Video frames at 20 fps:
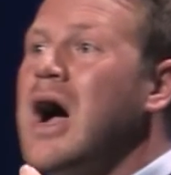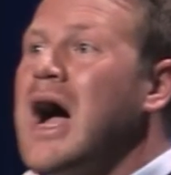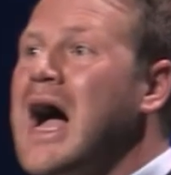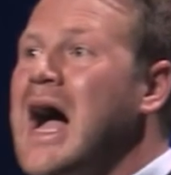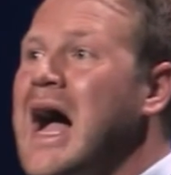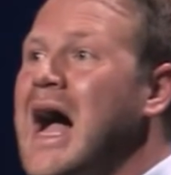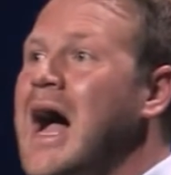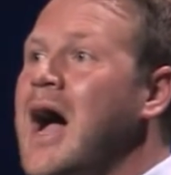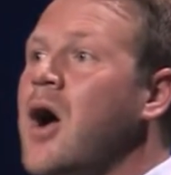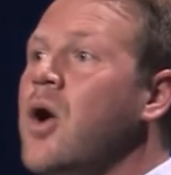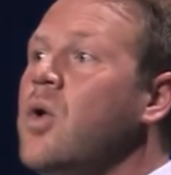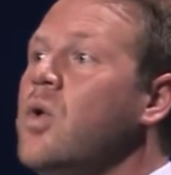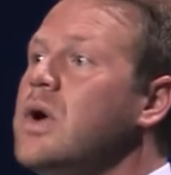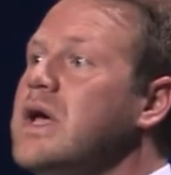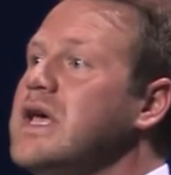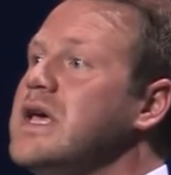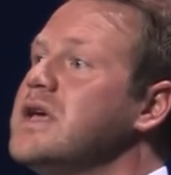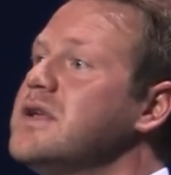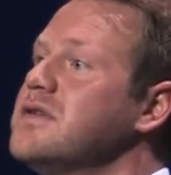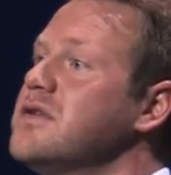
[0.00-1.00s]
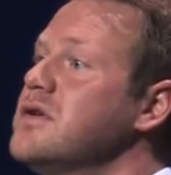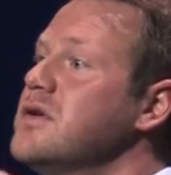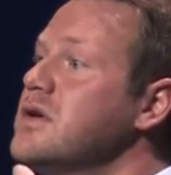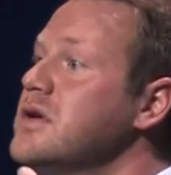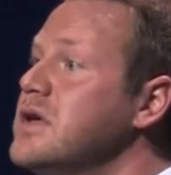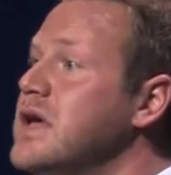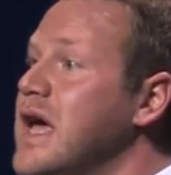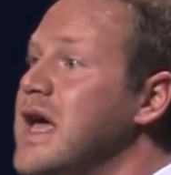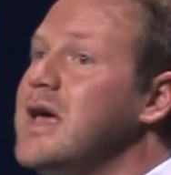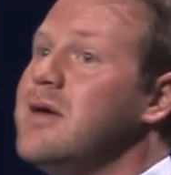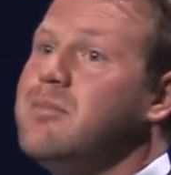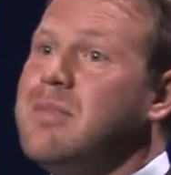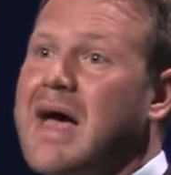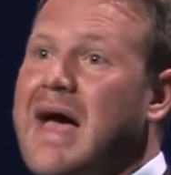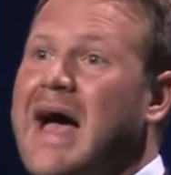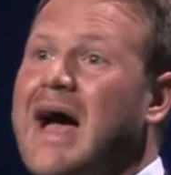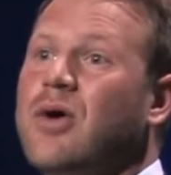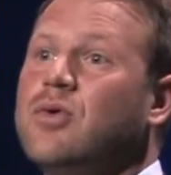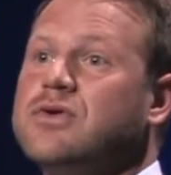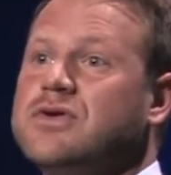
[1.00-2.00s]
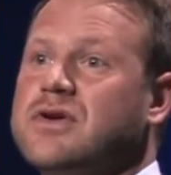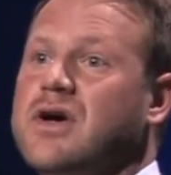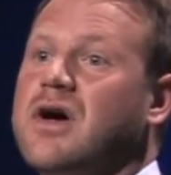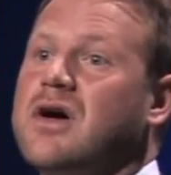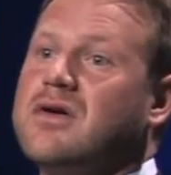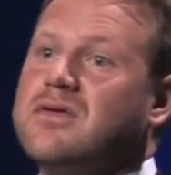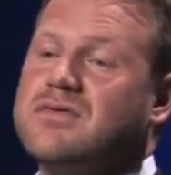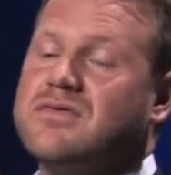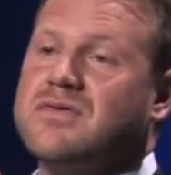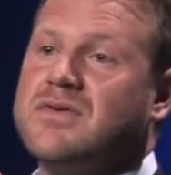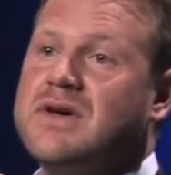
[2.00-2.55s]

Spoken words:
how it came out of